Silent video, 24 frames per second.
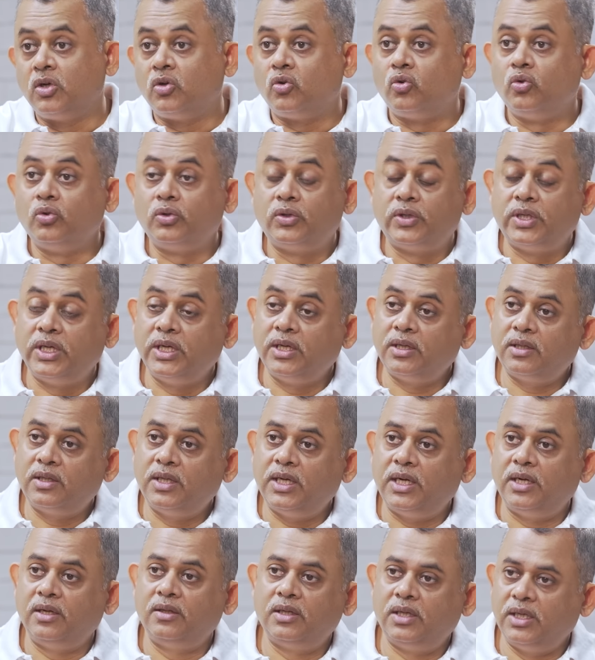who think
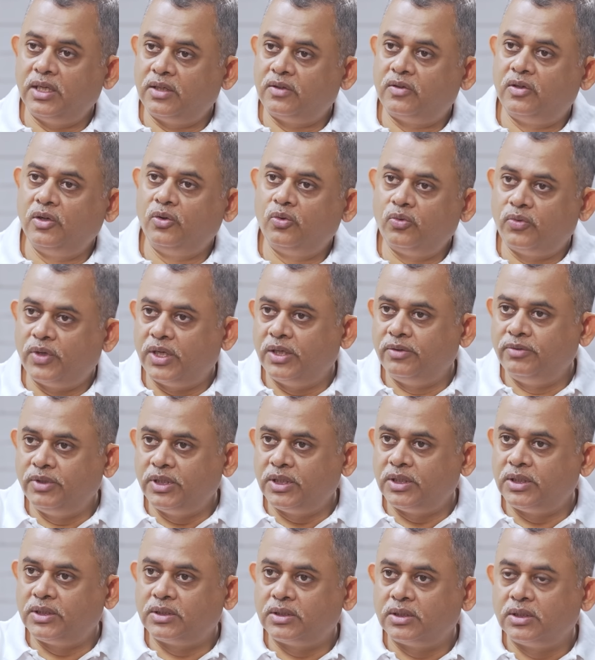that in the next 3 to 5
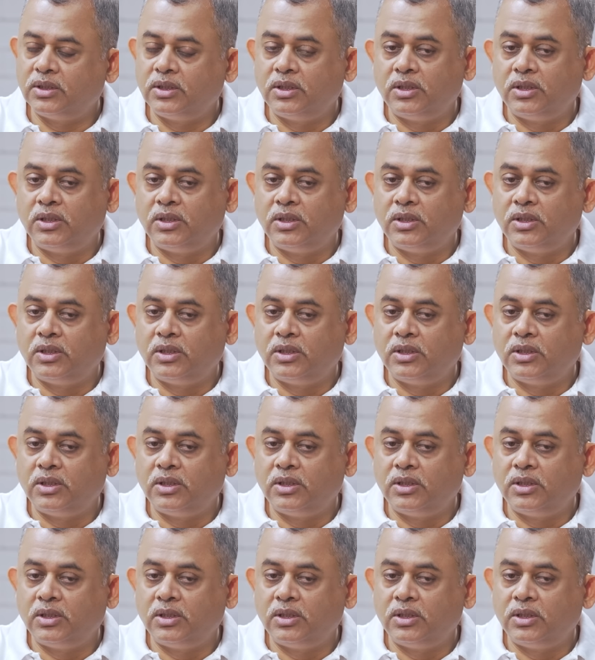years,